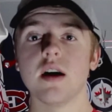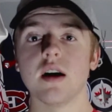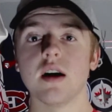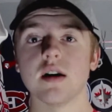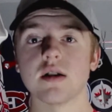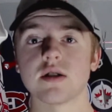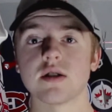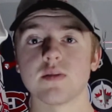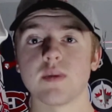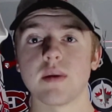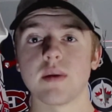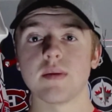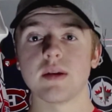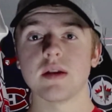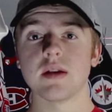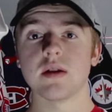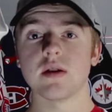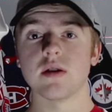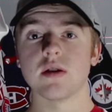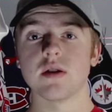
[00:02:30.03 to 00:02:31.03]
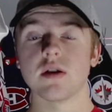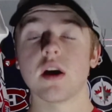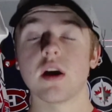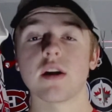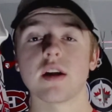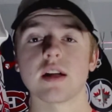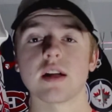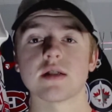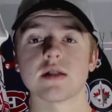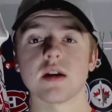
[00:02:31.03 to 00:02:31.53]
so maybe, or not
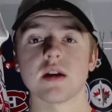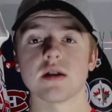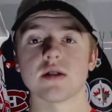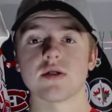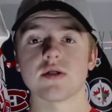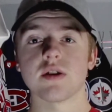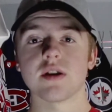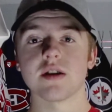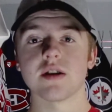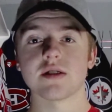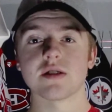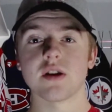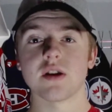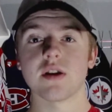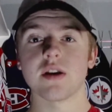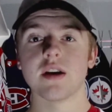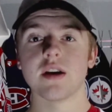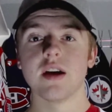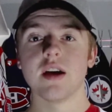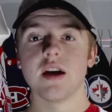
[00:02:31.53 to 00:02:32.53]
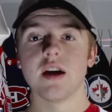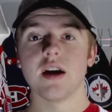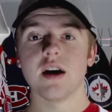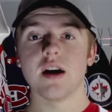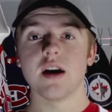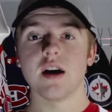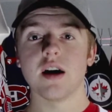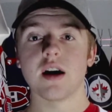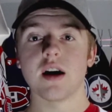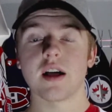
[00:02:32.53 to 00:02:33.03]
against Austria, sorry,
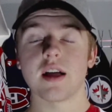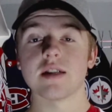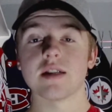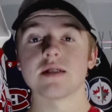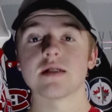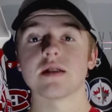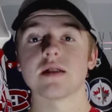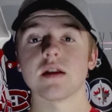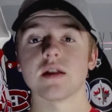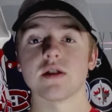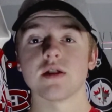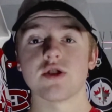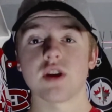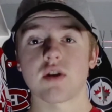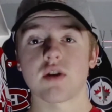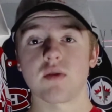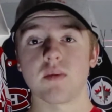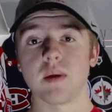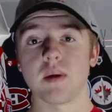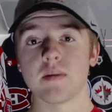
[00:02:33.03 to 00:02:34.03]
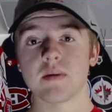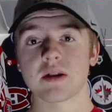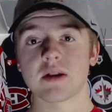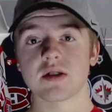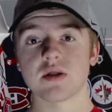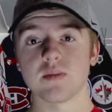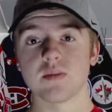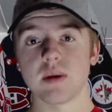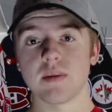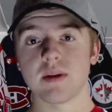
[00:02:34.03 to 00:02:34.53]
against the Czech Republic,
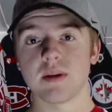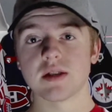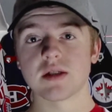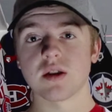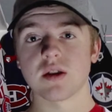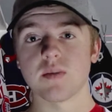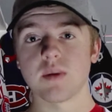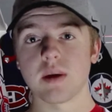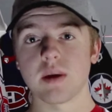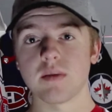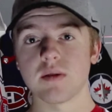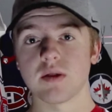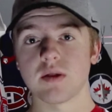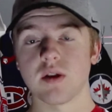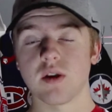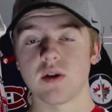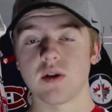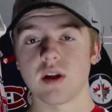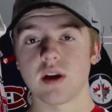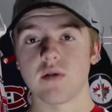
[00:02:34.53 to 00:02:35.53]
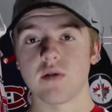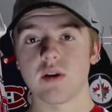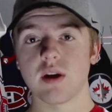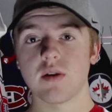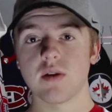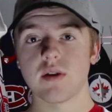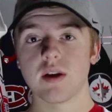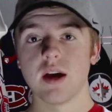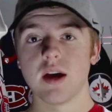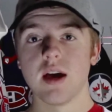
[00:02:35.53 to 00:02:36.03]
so maybe he's going to be able to turn that
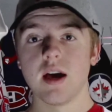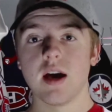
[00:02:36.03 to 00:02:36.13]
around.